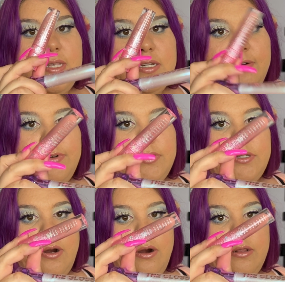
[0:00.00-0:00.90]
the Jeffree
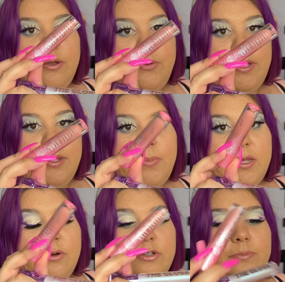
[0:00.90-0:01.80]
Star Liquid Lip
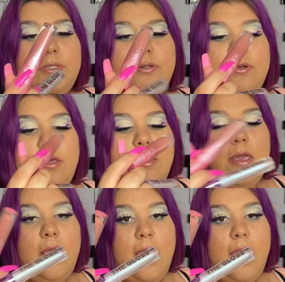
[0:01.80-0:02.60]
in Christmas Cookie